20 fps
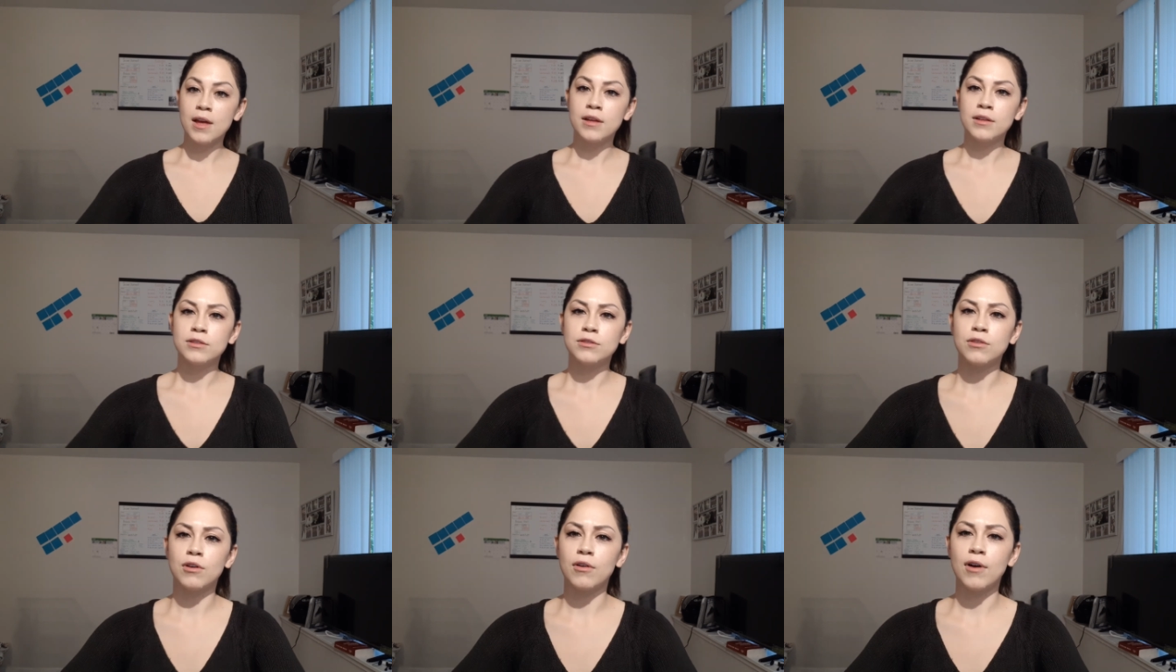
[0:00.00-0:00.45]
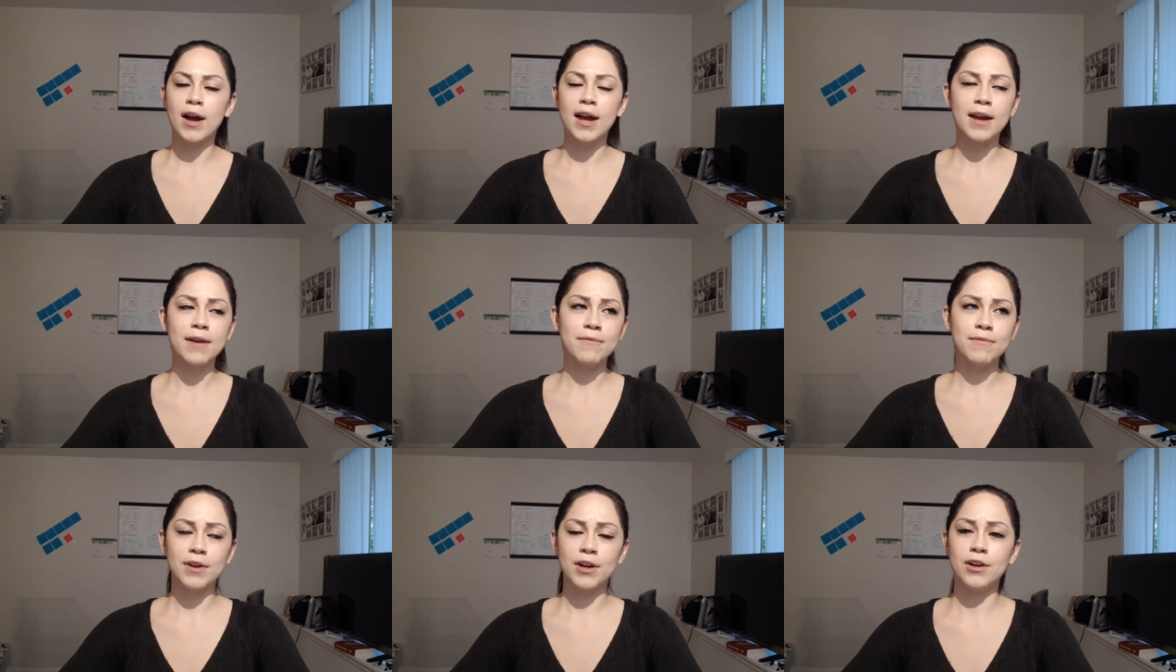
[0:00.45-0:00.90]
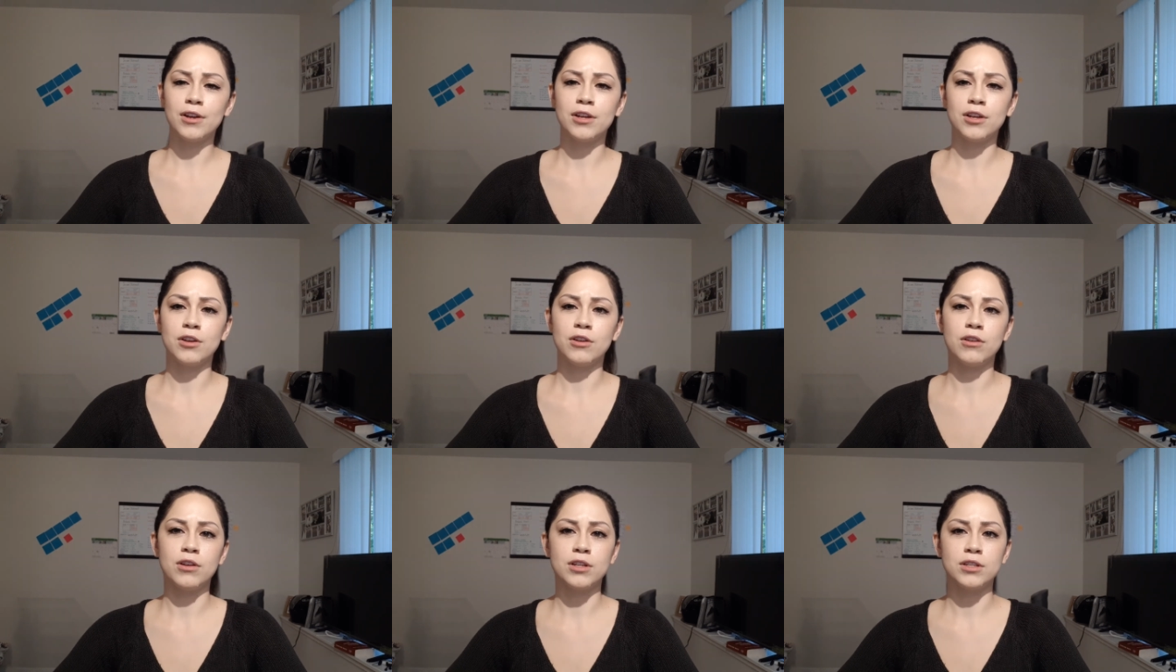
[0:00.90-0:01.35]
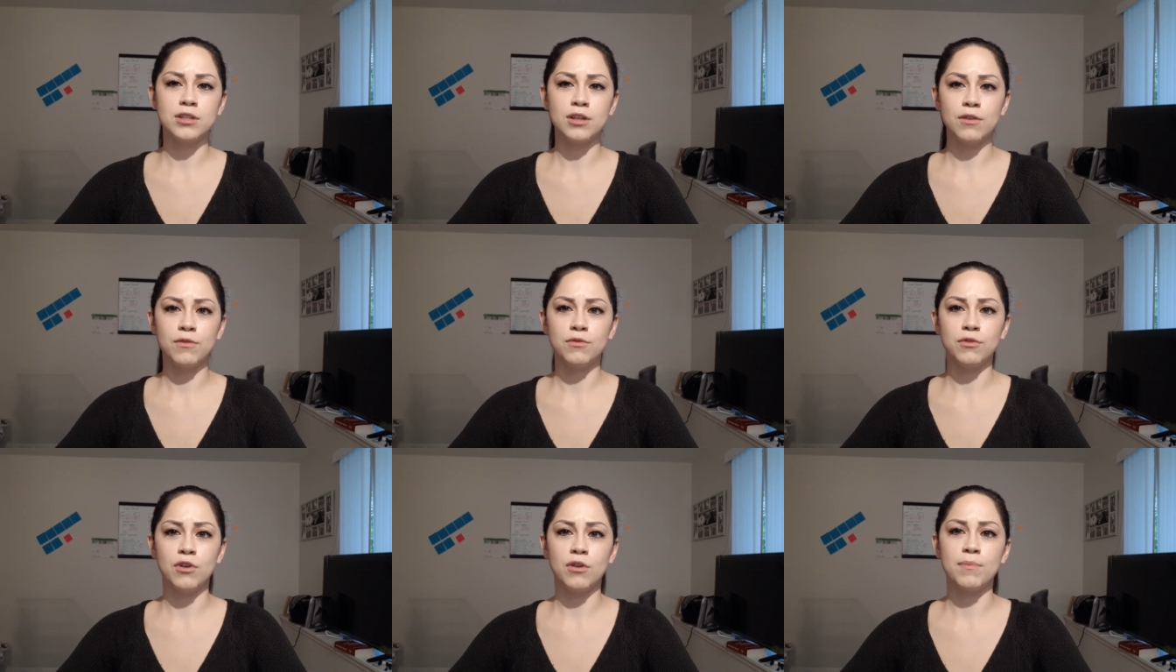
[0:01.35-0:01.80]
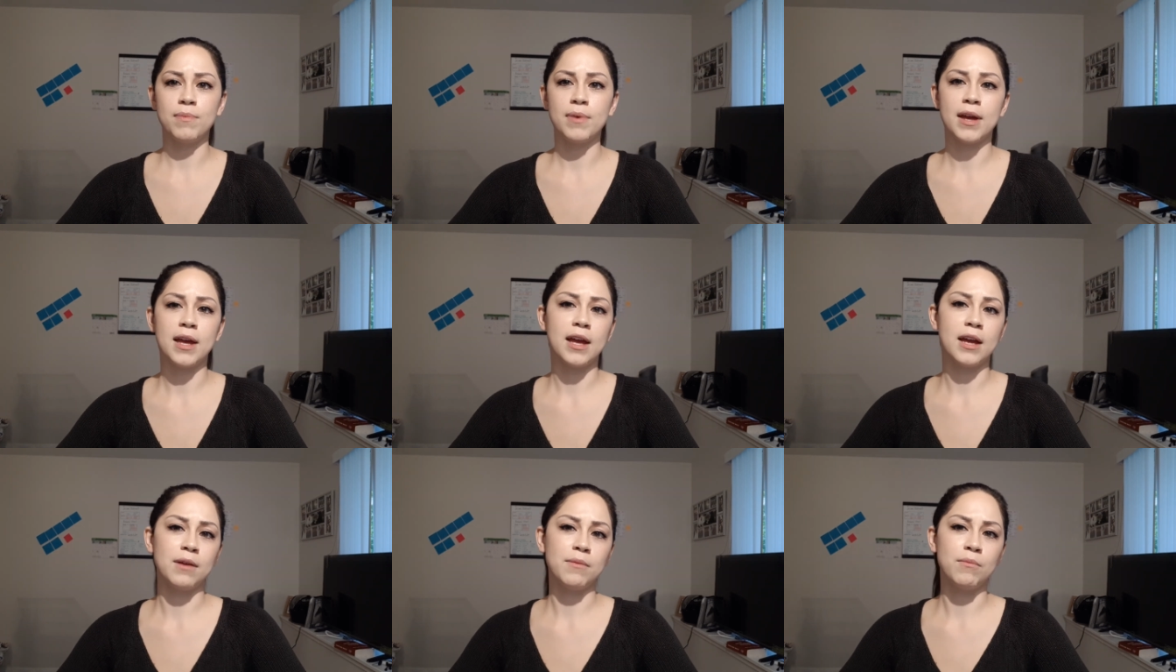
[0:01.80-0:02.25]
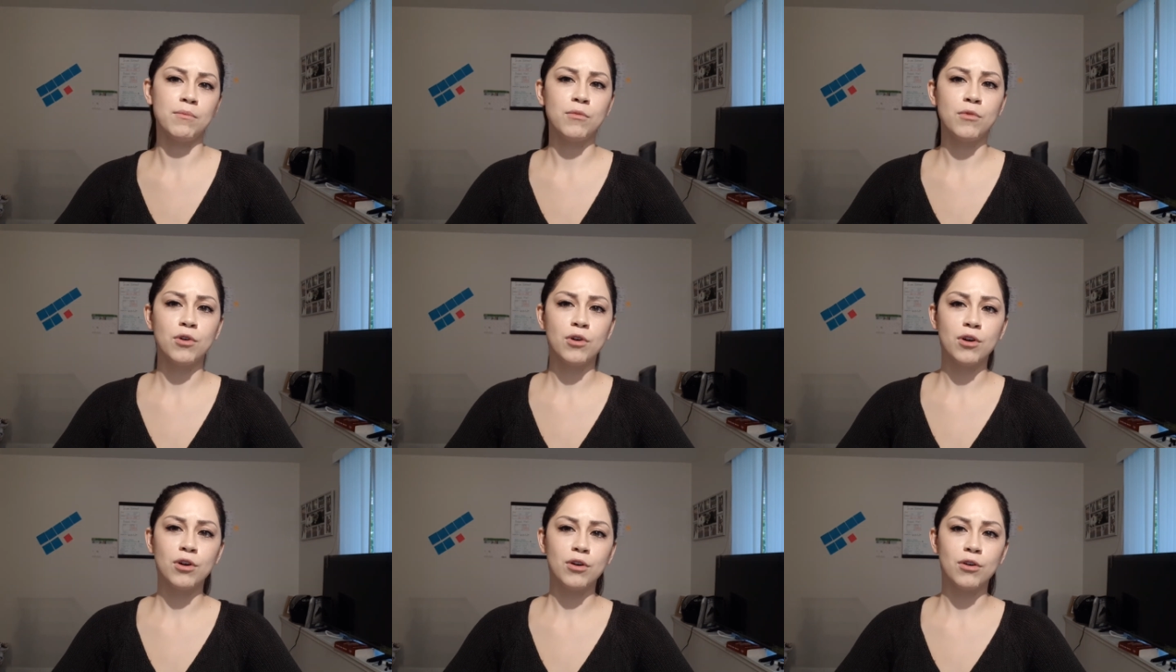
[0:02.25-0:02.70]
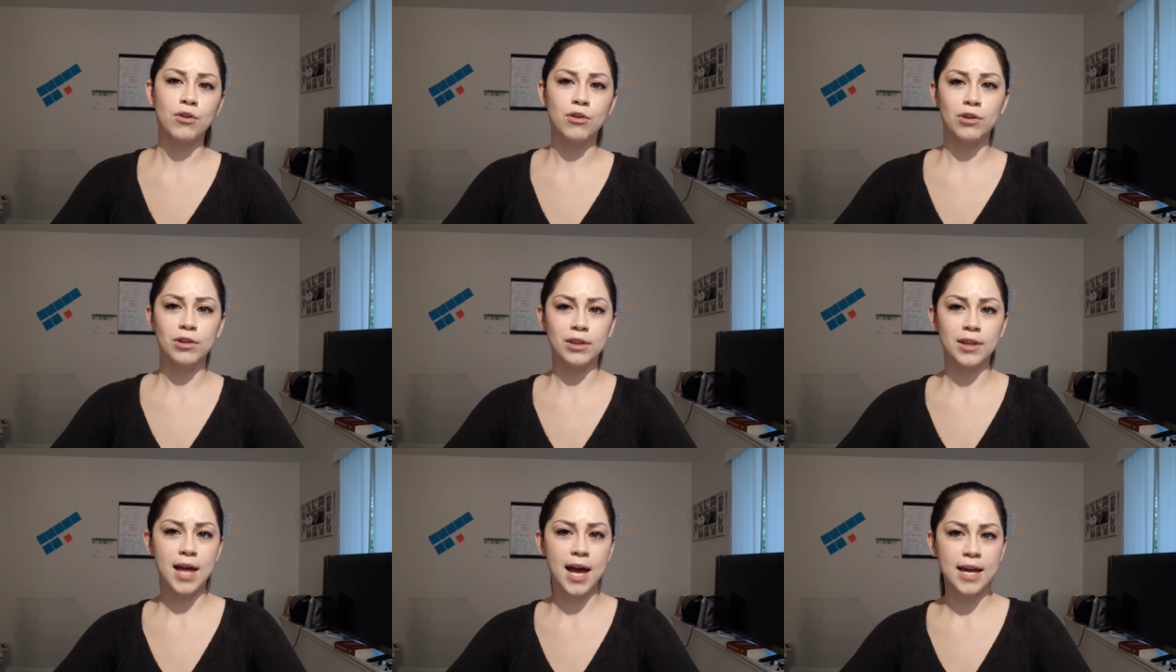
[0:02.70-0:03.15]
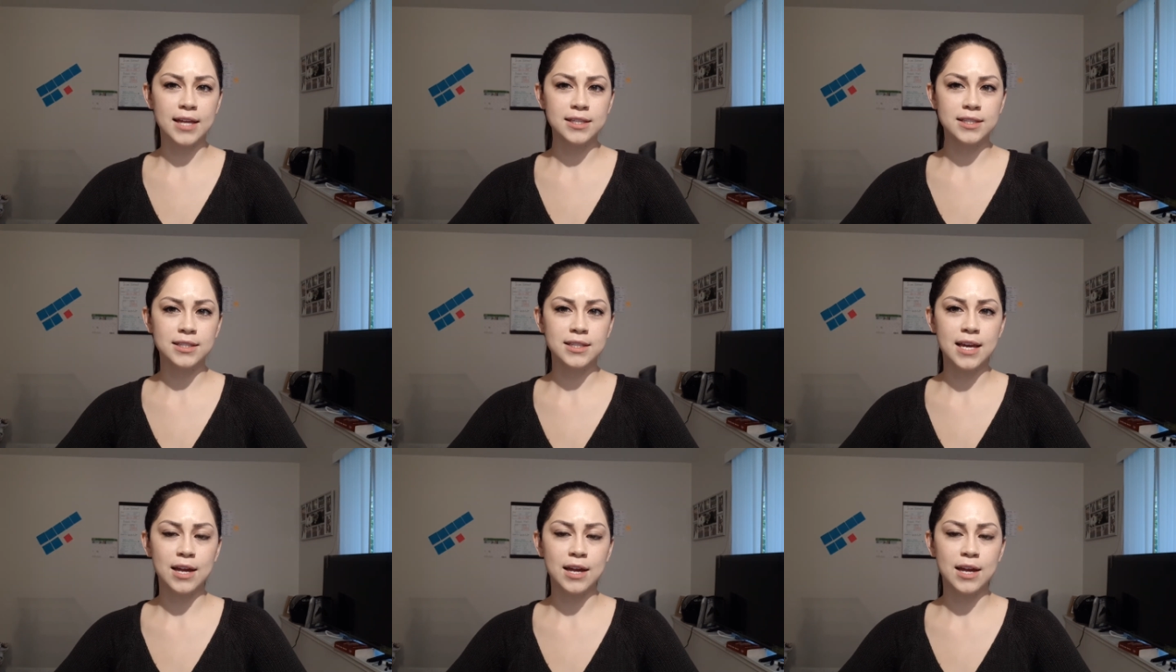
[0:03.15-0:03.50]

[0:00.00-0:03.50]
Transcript: So I am very curious if you are paying more or less.